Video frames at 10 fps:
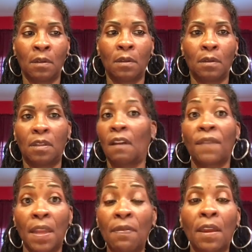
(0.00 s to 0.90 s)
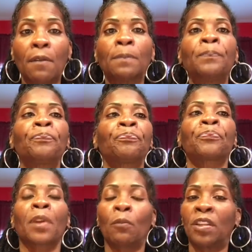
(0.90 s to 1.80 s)
stuff in there,
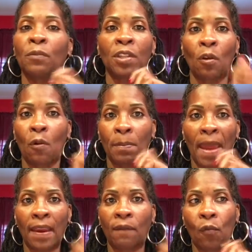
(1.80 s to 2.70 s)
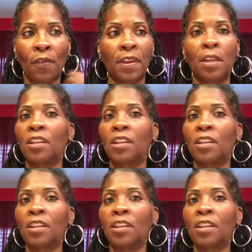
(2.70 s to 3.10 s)
when she was going back and forth in it,